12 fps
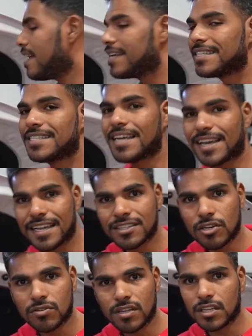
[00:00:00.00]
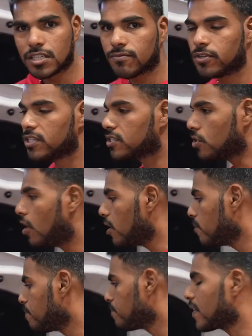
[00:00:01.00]
Second thing on the list for this
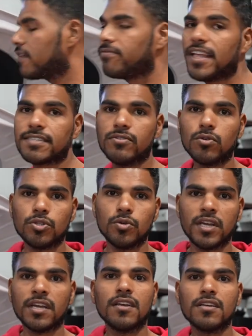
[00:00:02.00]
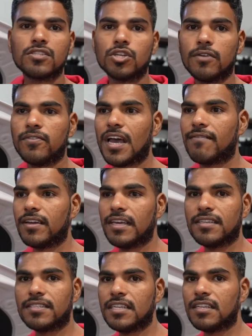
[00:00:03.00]
car, flex fuel tuning. So if you have
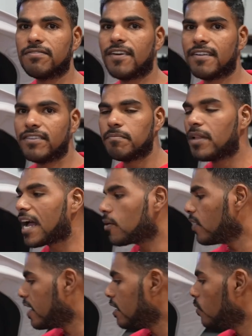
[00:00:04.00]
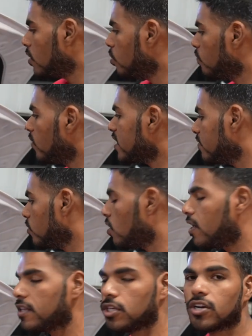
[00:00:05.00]
a CT5V Blackwing and you want to do flex fuel
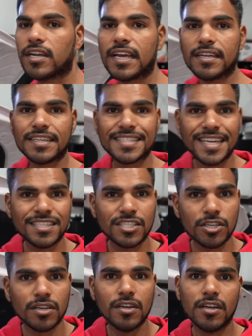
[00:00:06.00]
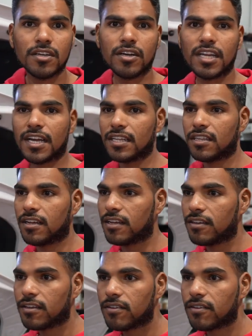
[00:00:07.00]
on it, you're gonna get a sensor, you're gonna get the